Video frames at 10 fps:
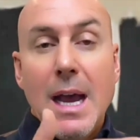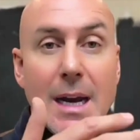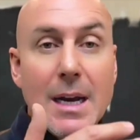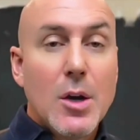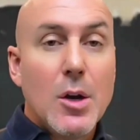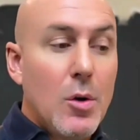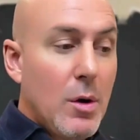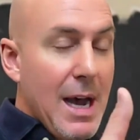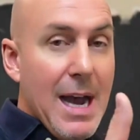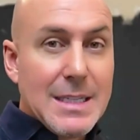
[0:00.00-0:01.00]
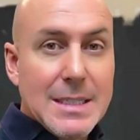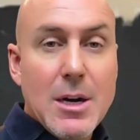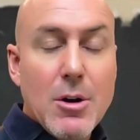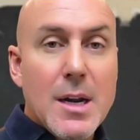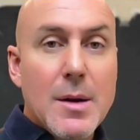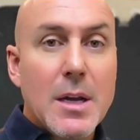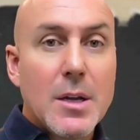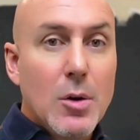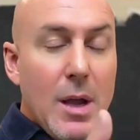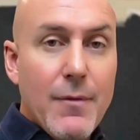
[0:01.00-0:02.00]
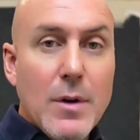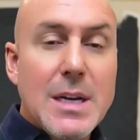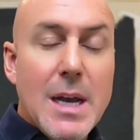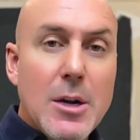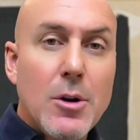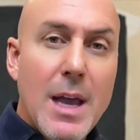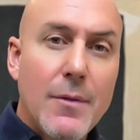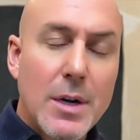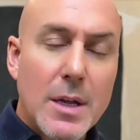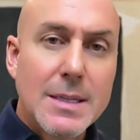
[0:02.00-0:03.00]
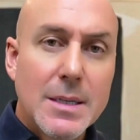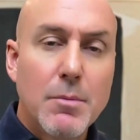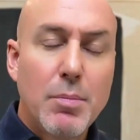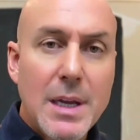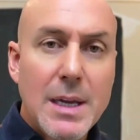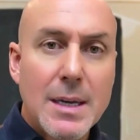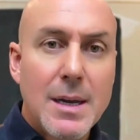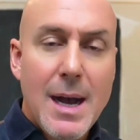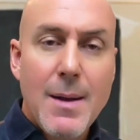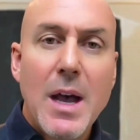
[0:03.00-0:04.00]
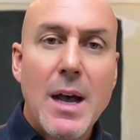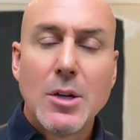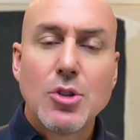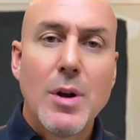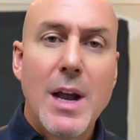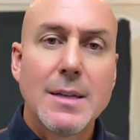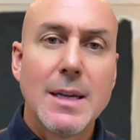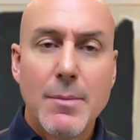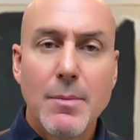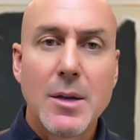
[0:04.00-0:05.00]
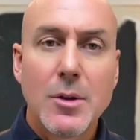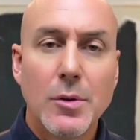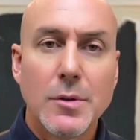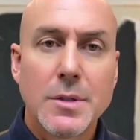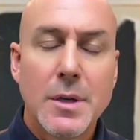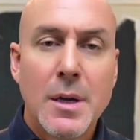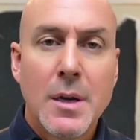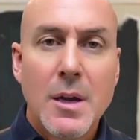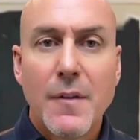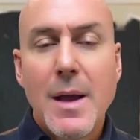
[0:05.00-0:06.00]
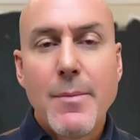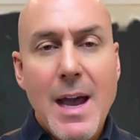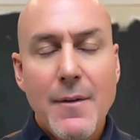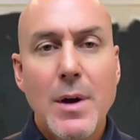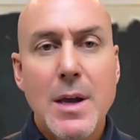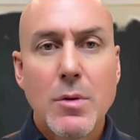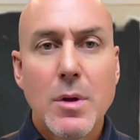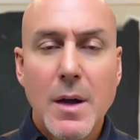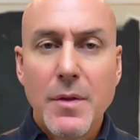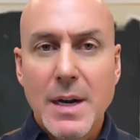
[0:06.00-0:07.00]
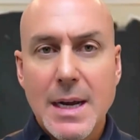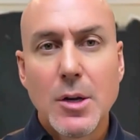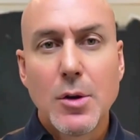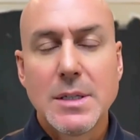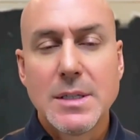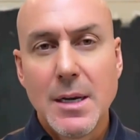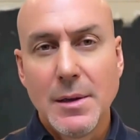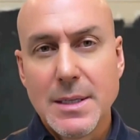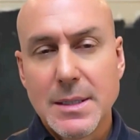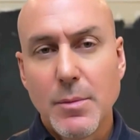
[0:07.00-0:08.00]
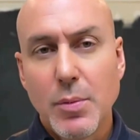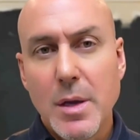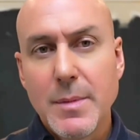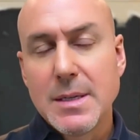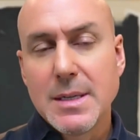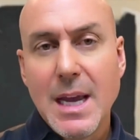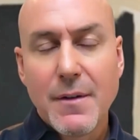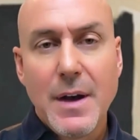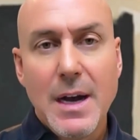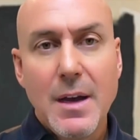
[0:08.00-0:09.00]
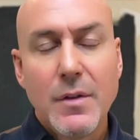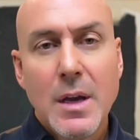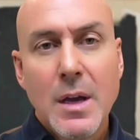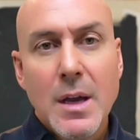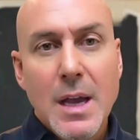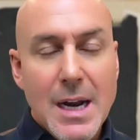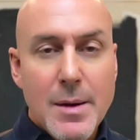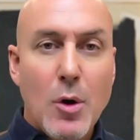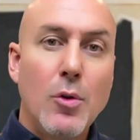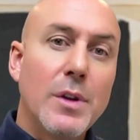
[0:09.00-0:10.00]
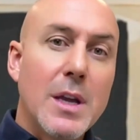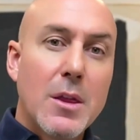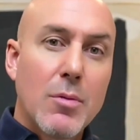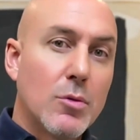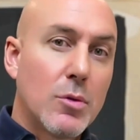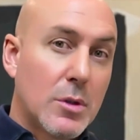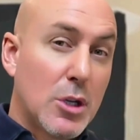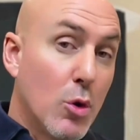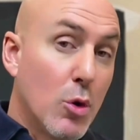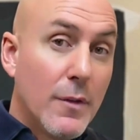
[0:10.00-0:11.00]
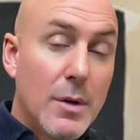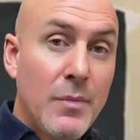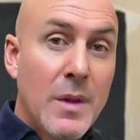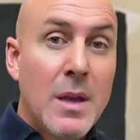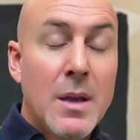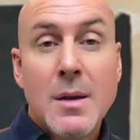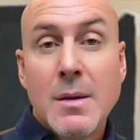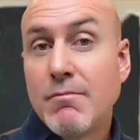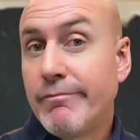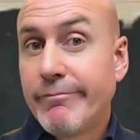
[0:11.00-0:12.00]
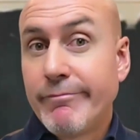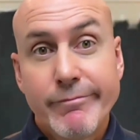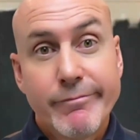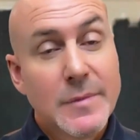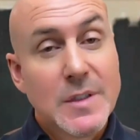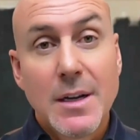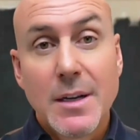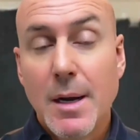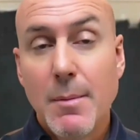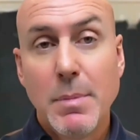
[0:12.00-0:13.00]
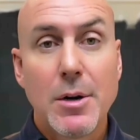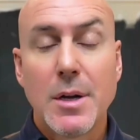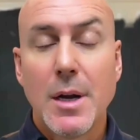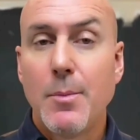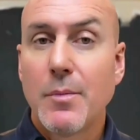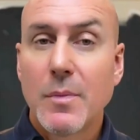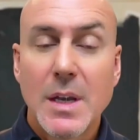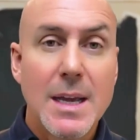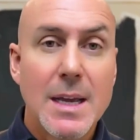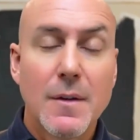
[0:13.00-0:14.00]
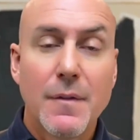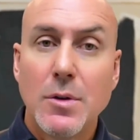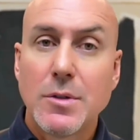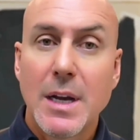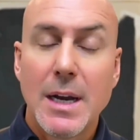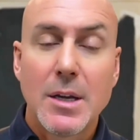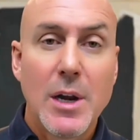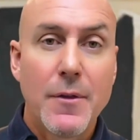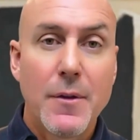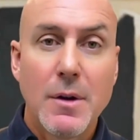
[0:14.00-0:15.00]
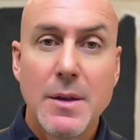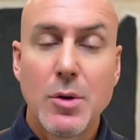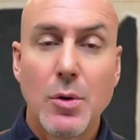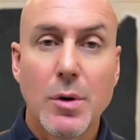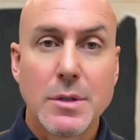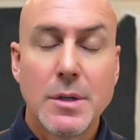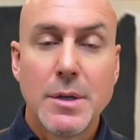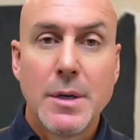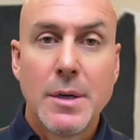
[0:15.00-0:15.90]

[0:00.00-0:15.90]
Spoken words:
And I stare at them and I go, every time I don't have one of these completed, I'm not on track to hit my goals. If I'm halfway through the month and I need to go on 10 listing appointments to take 5, and I'm only through 2 of them, suck it up, buttercup. Got to hit the phones or got to go out there and hit the doors.